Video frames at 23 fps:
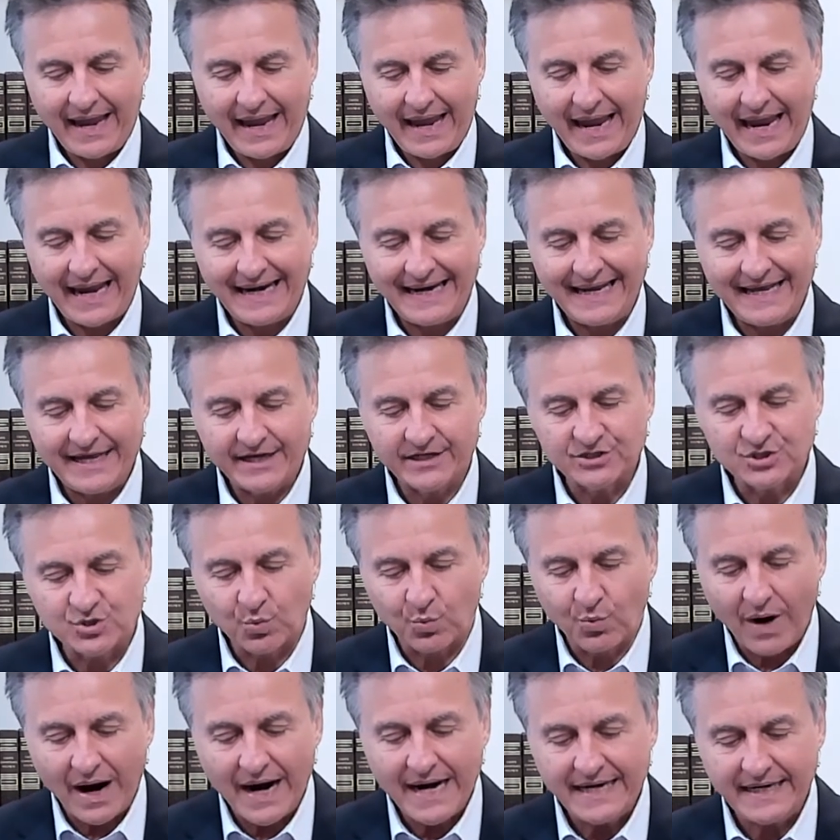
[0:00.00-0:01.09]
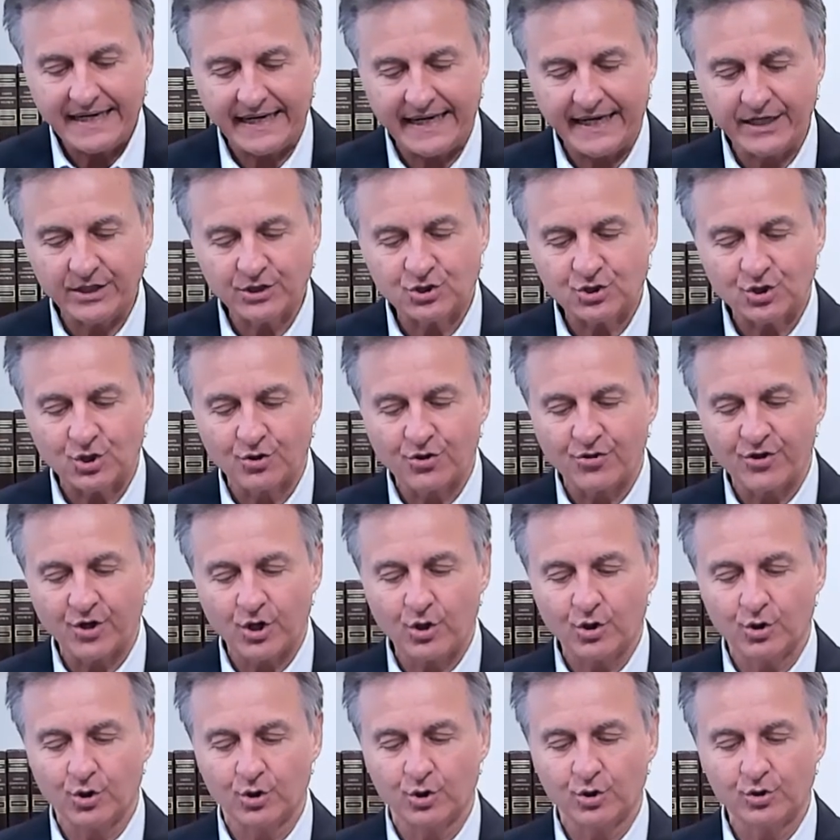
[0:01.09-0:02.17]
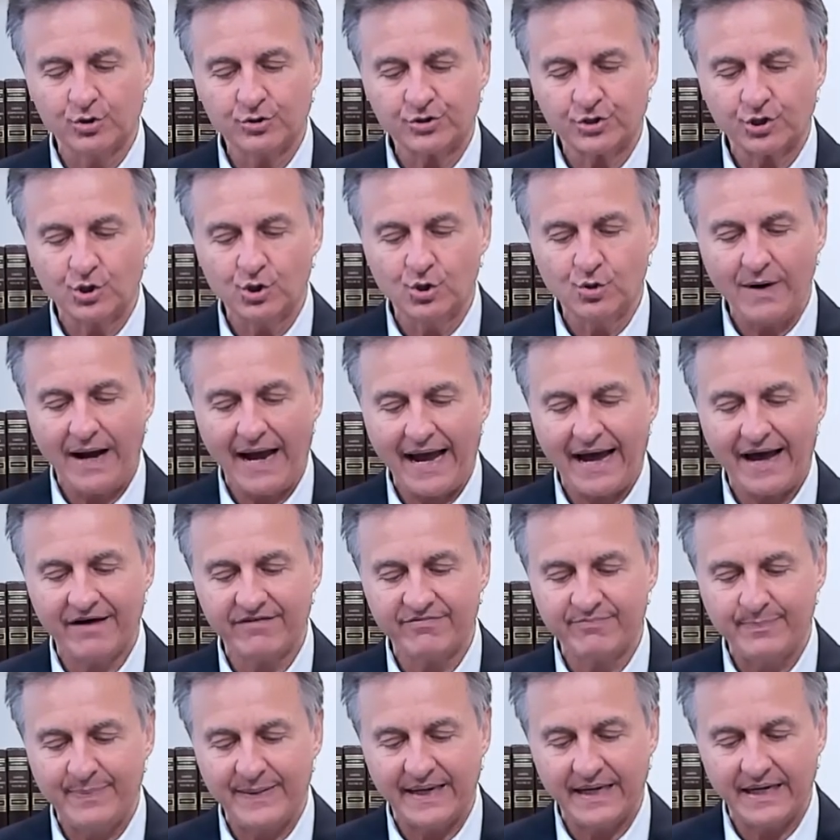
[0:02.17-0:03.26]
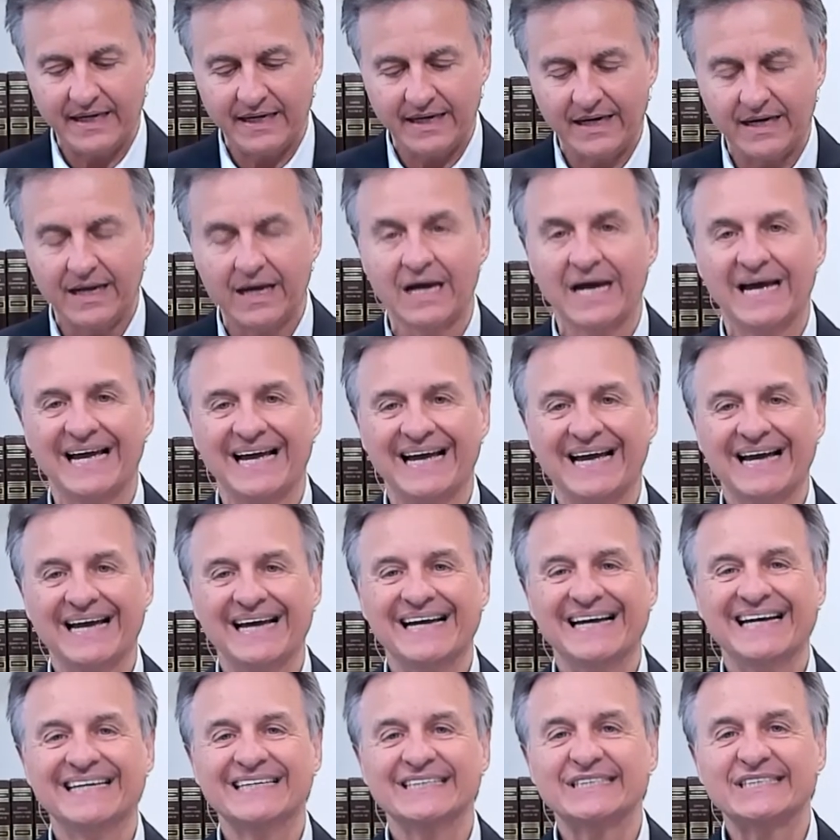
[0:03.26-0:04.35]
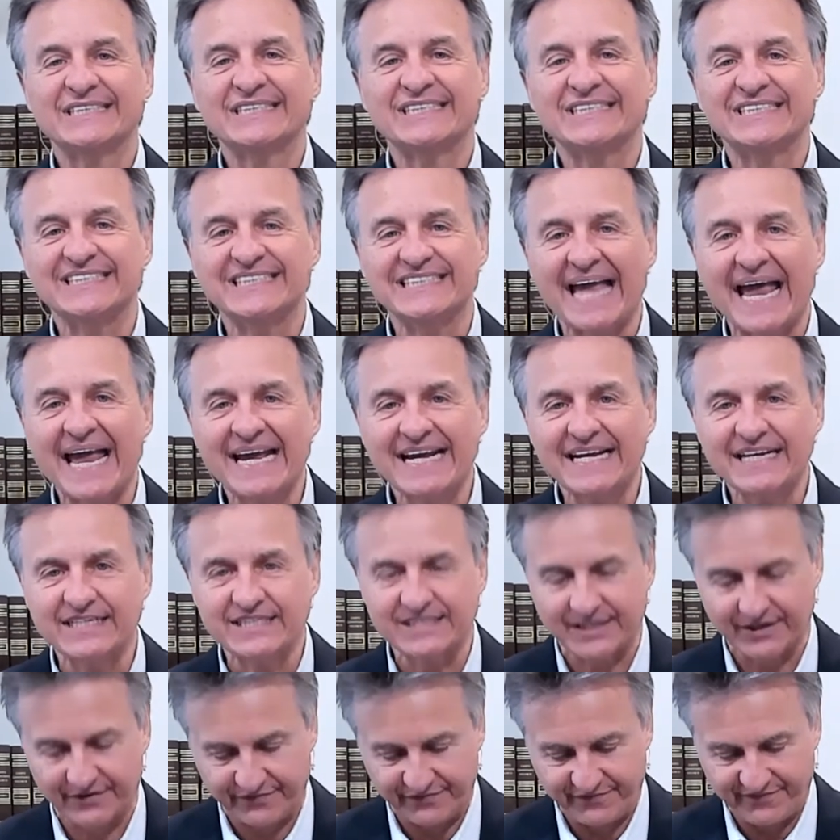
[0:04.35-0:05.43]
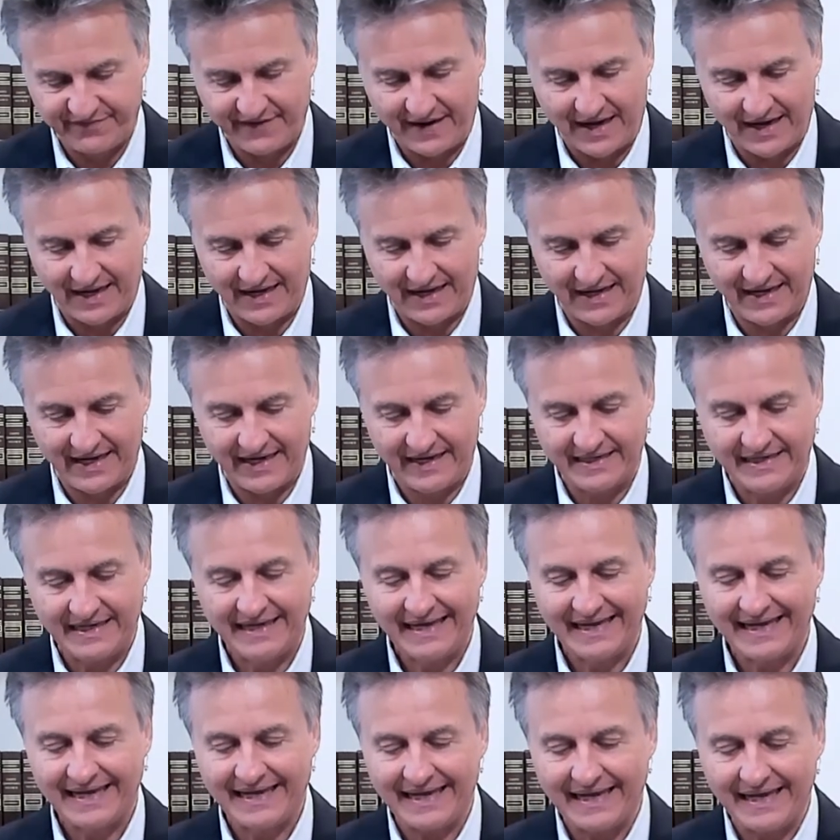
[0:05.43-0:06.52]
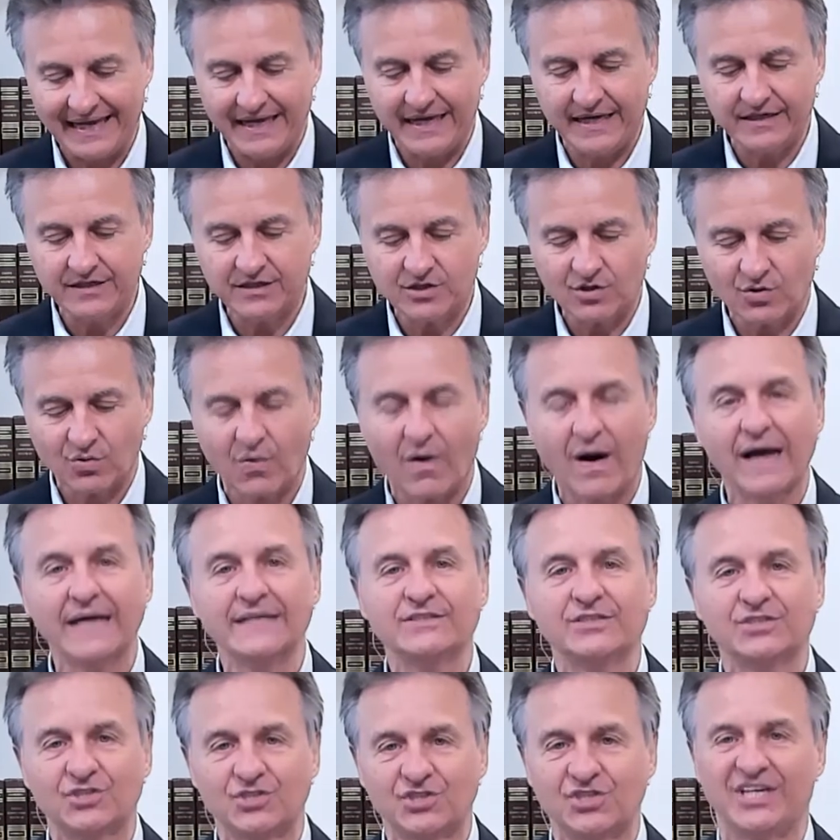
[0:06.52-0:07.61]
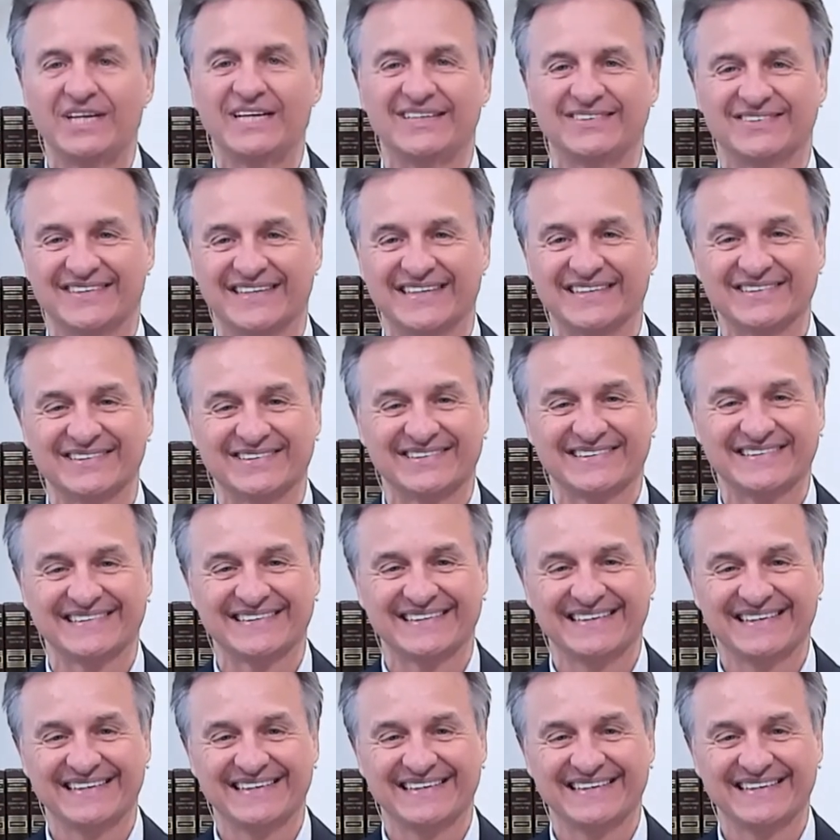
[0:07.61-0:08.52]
And he is writing to those who have been sanctified in Christ Jesus,